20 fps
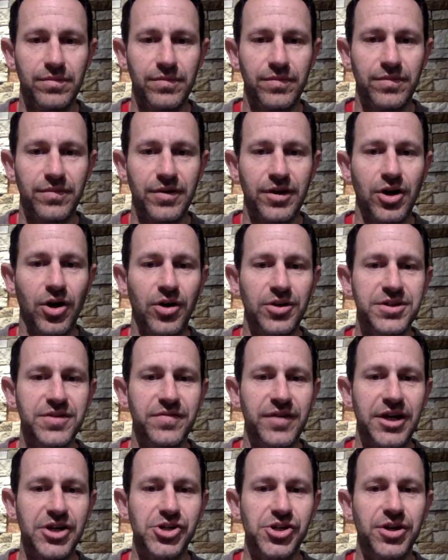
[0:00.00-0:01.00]
the
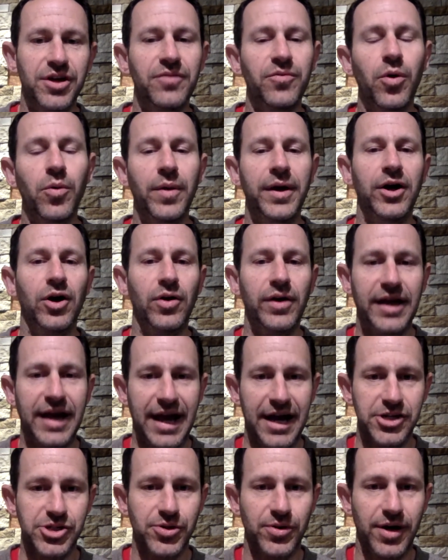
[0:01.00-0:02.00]
cultivation of what we call
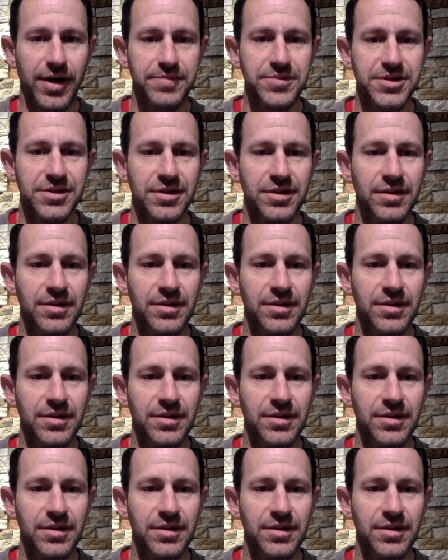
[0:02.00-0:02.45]
cash crops.